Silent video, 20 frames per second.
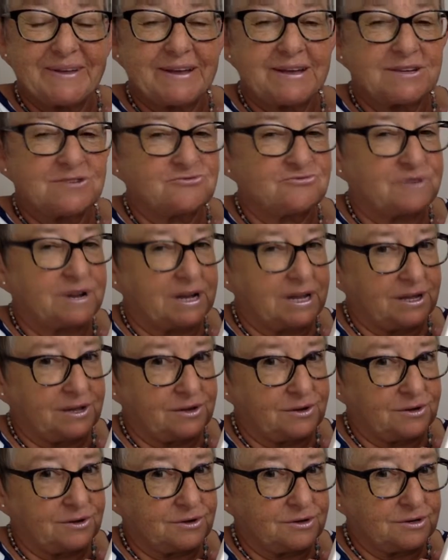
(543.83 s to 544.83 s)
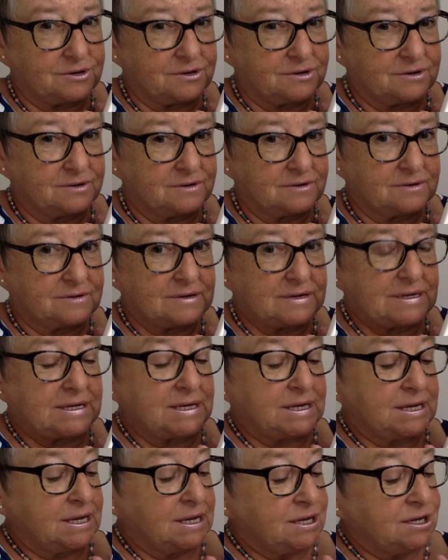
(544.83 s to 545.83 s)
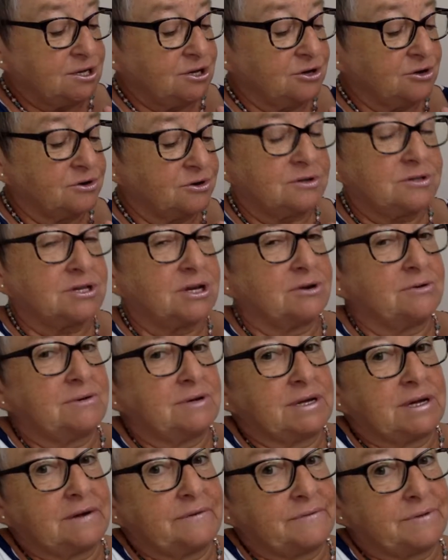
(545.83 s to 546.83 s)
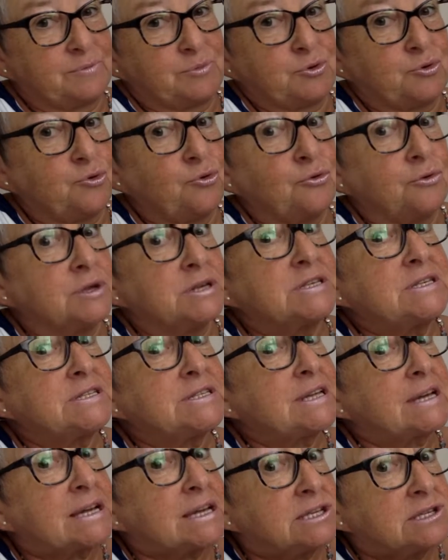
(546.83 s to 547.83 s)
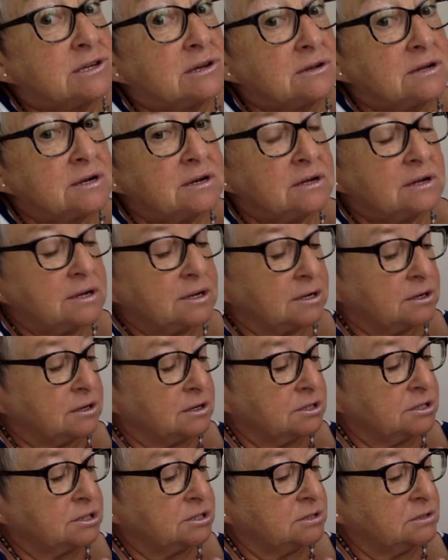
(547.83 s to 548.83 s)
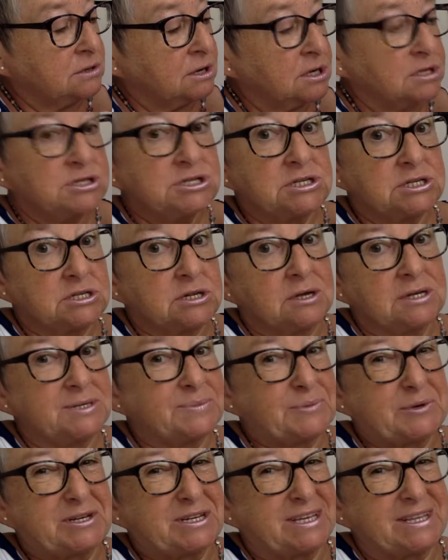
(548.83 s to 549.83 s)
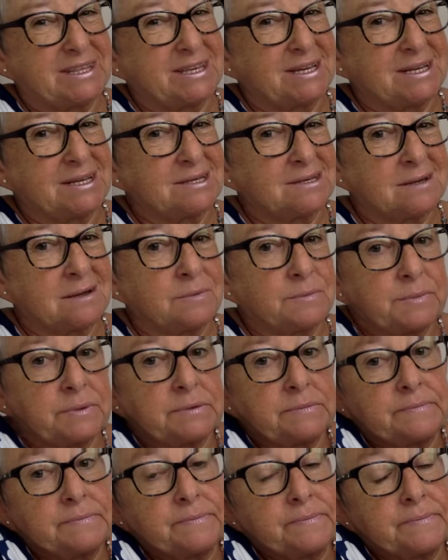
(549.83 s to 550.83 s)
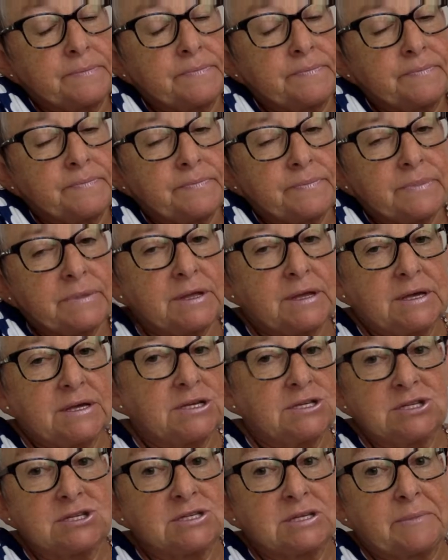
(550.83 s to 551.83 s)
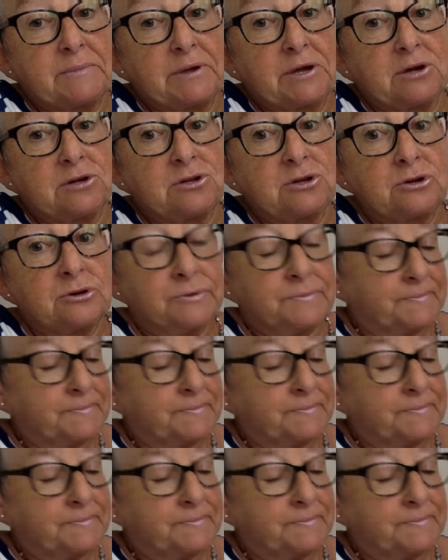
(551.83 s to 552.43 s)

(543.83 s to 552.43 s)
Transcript: It's really good. You don't have to put all the stickers on it like I do. I just like to pretty things up. It's just something I do.